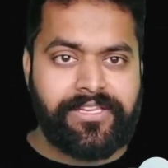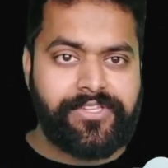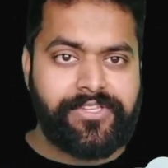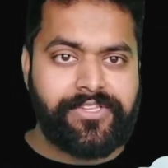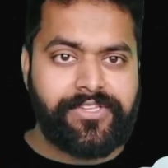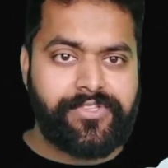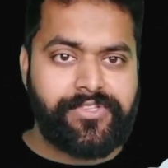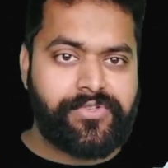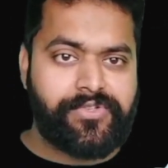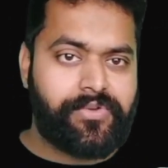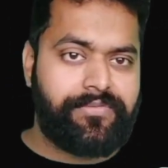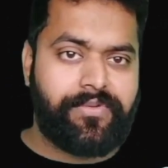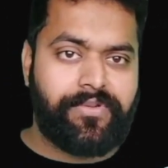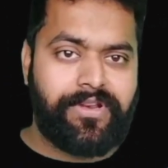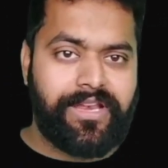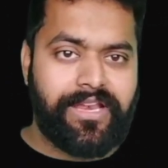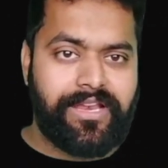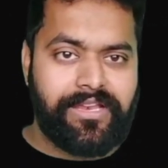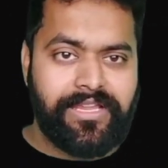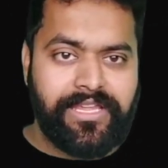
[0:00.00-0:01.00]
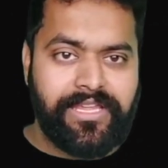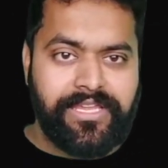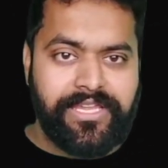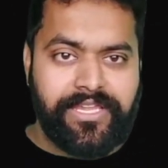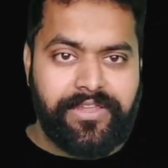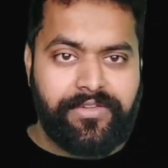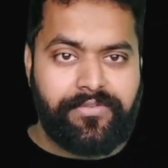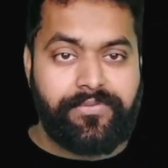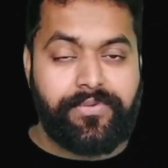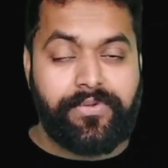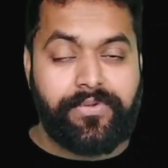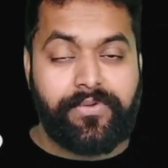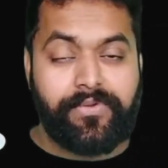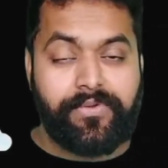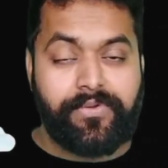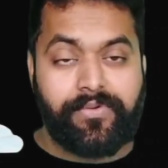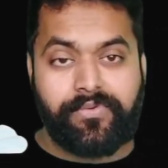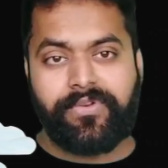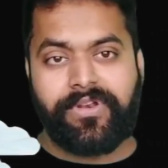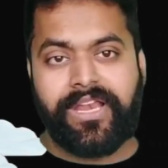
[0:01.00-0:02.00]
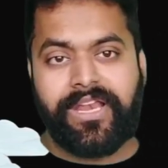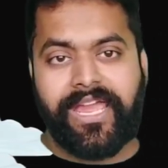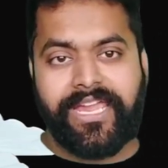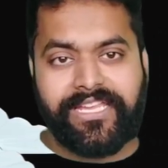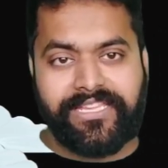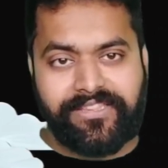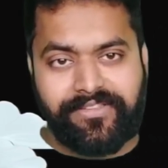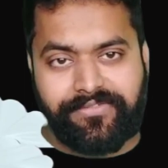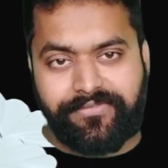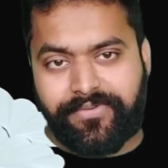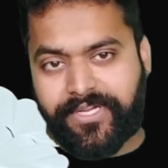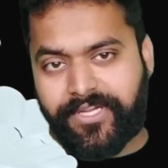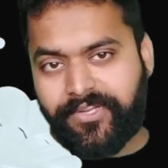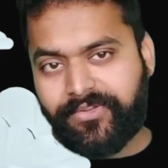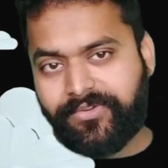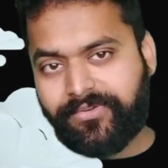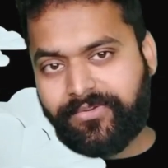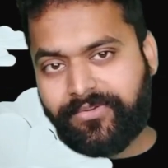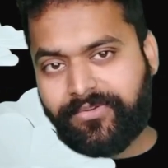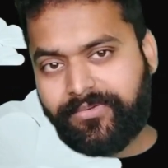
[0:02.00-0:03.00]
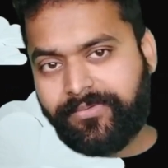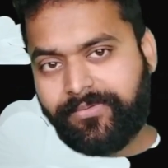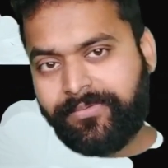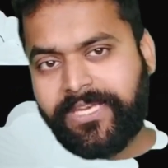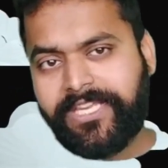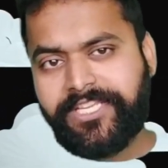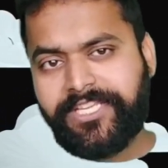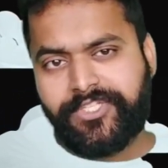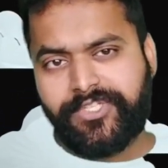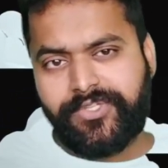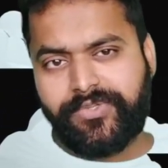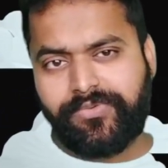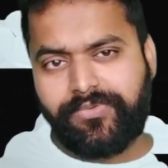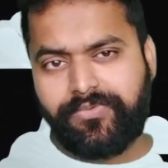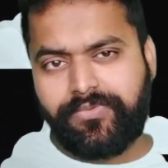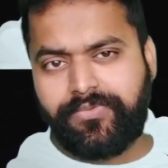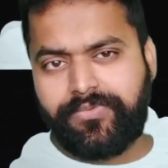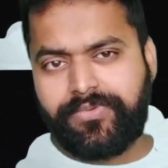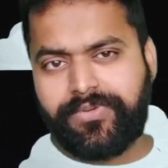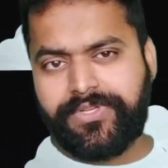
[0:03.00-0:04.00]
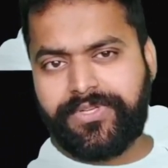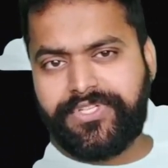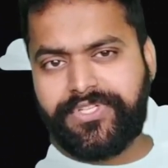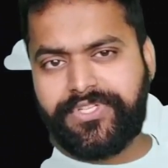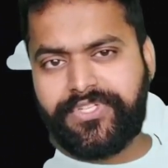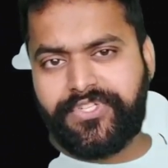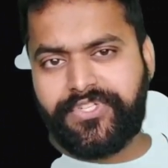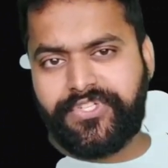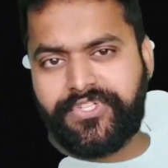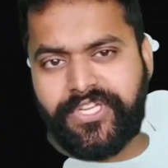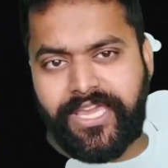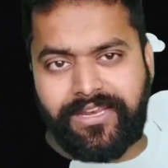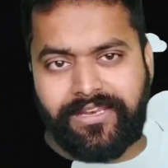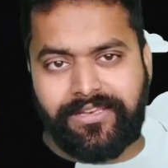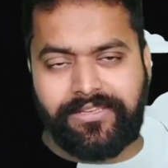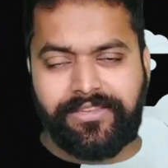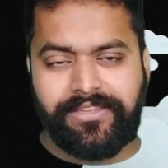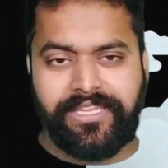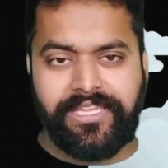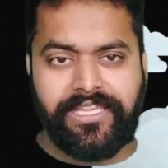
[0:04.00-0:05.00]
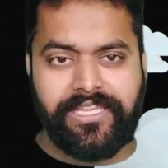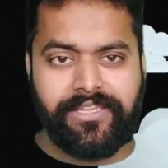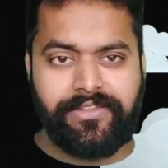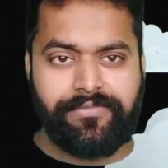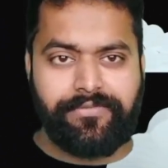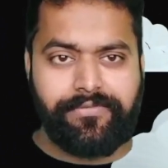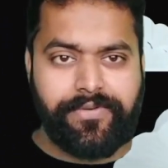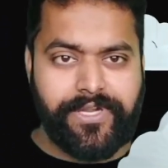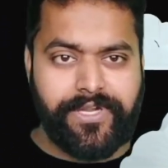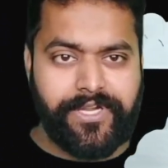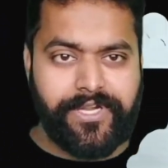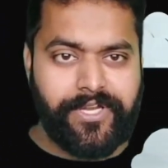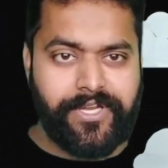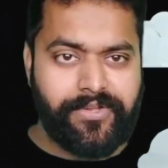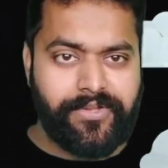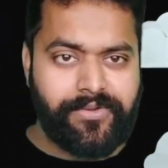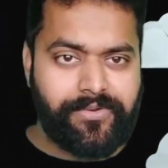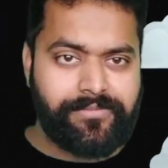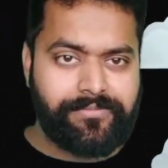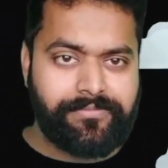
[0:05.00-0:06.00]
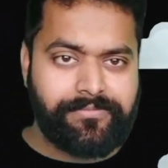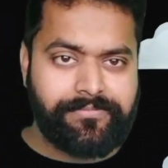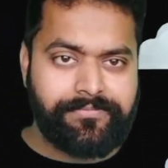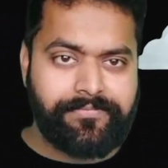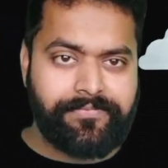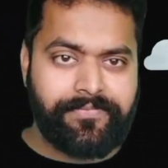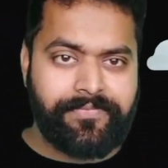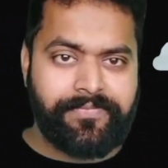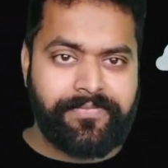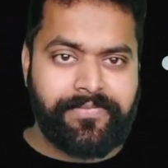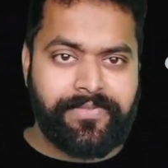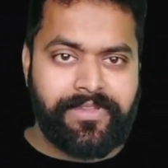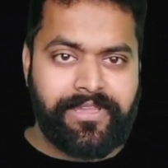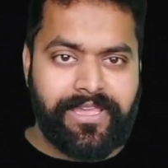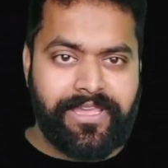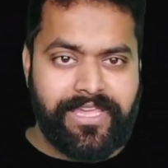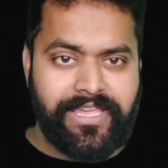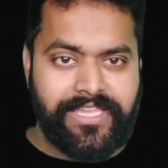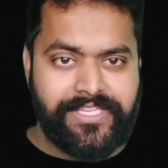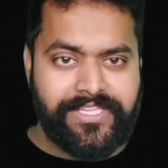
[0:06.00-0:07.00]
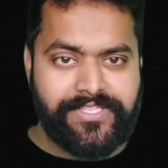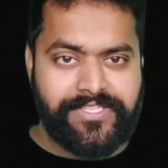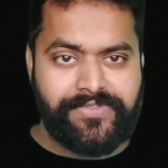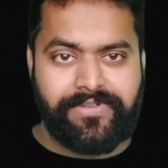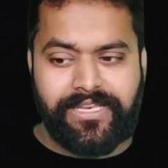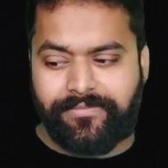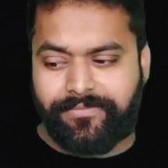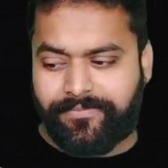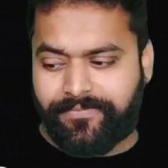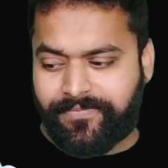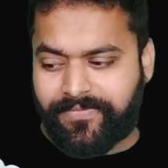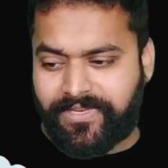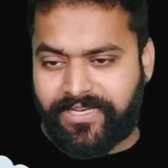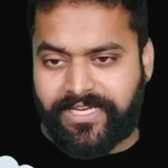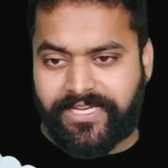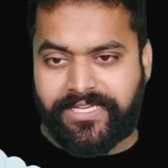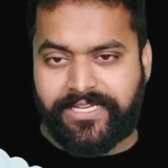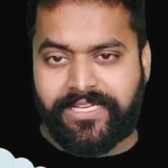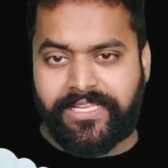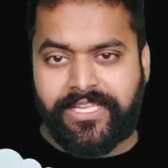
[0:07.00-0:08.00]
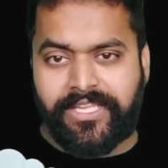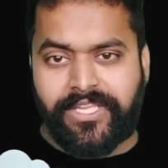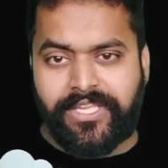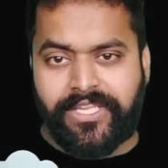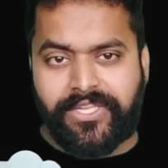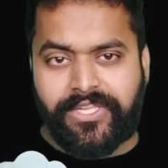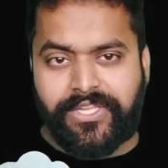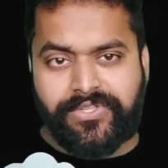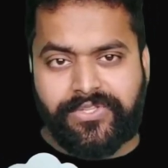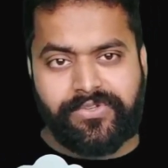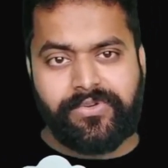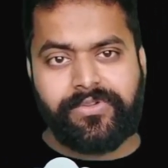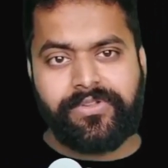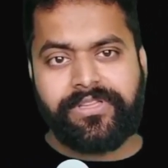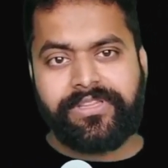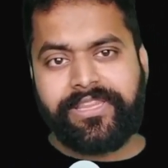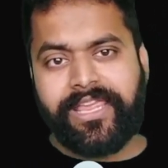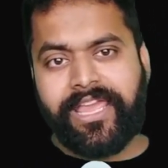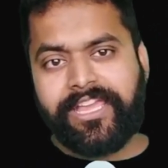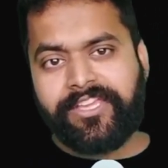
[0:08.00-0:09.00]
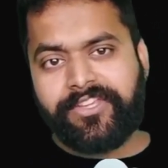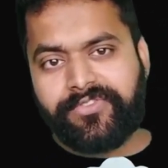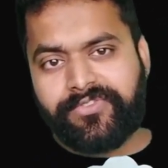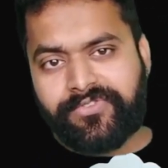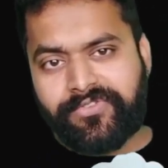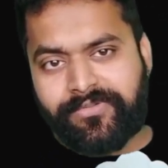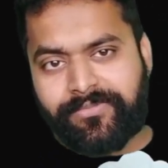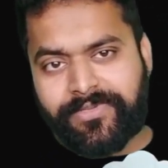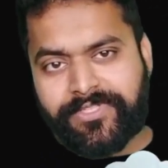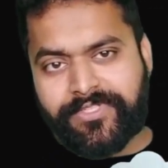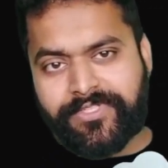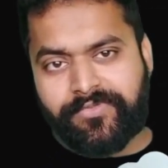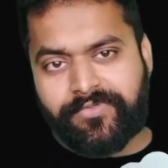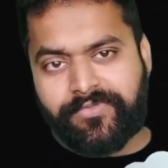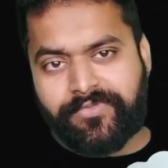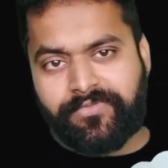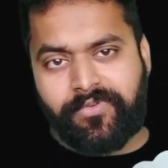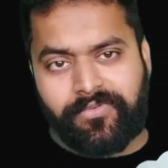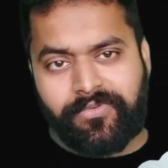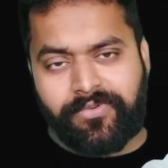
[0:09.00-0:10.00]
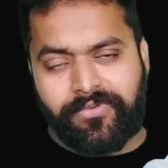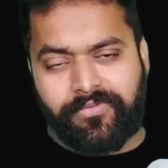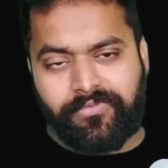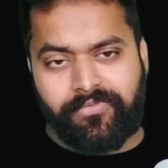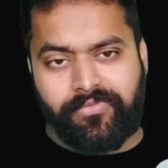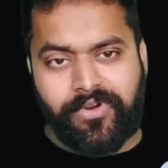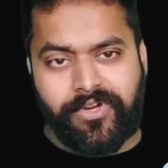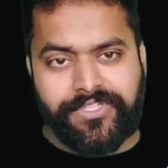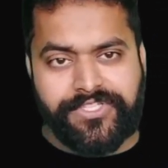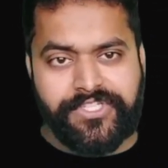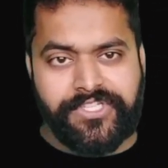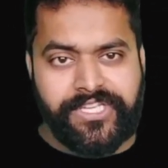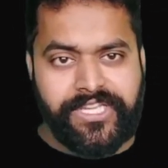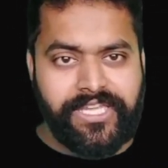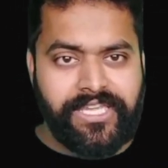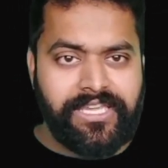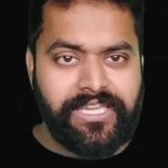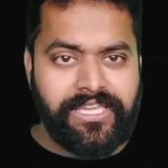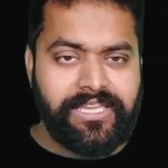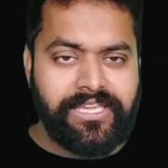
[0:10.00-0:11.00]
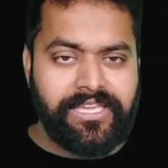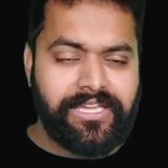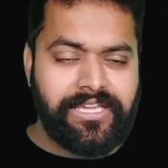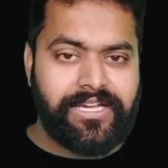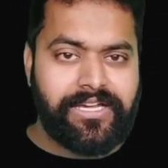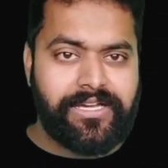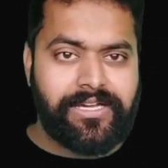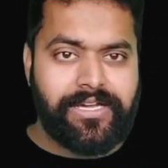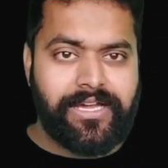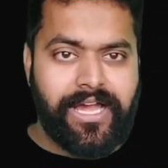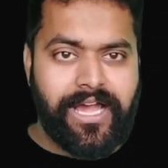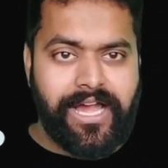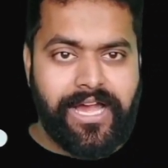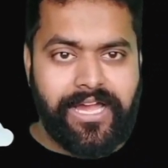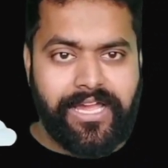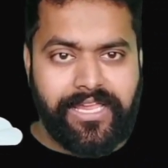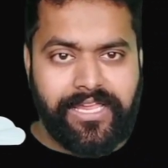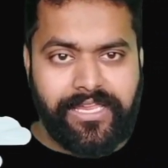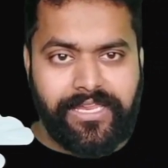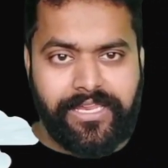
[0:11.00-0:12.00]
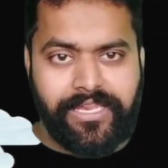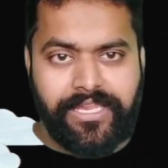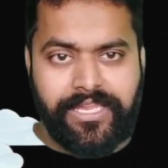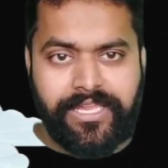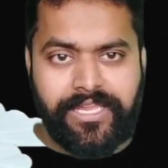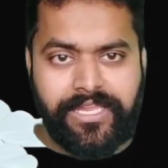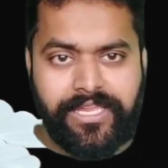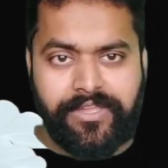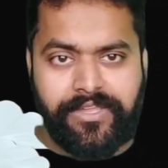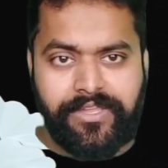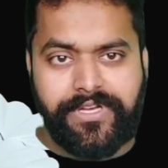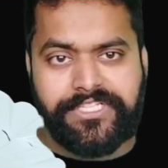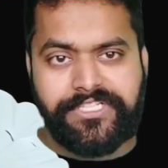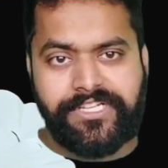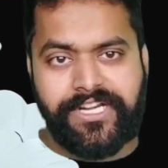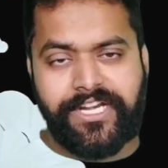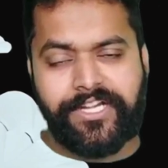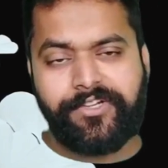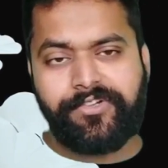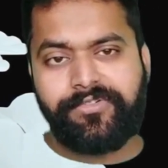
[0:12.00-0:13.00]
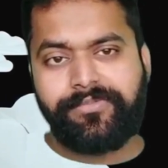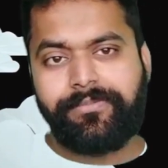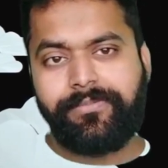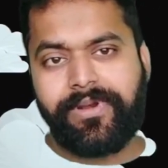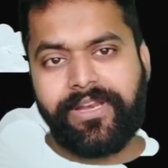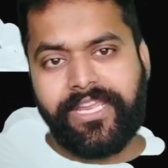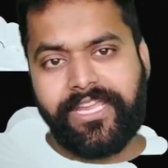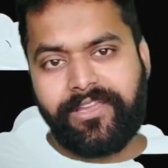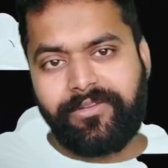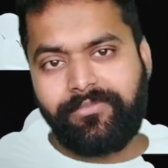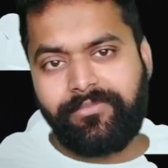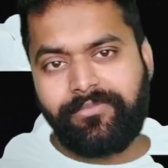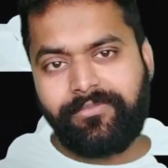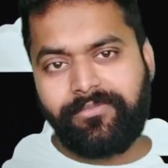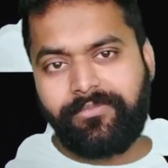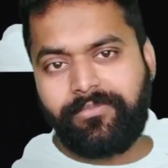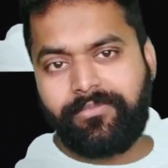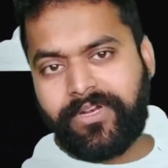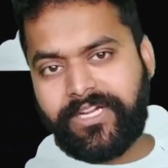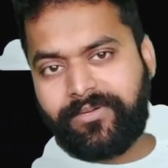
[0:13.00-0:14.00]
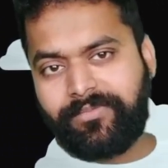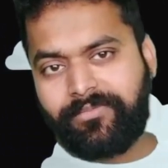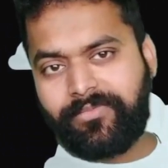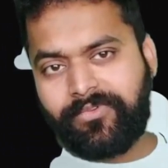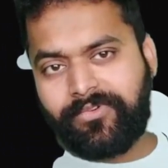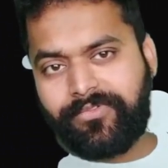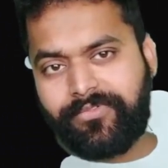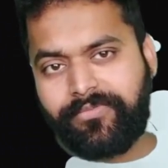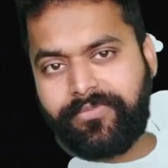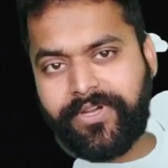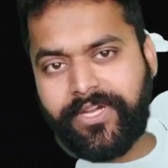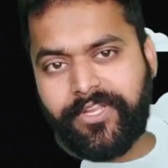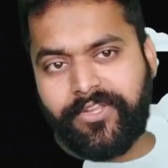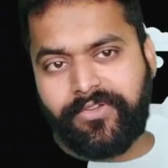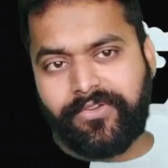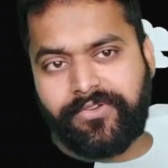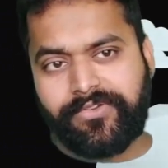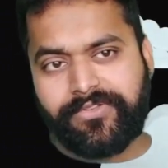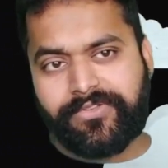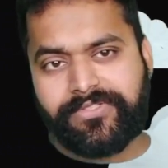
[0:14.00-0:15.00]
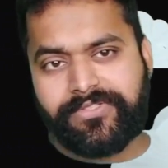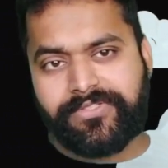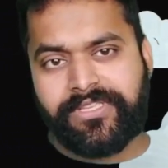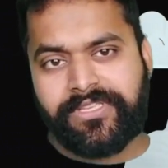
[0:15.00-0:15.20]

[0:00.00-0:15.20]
So if you if you if you like the video, please do share the video as well. Right. So thank you so much for watching. Uh, I will try to bring more and more videos,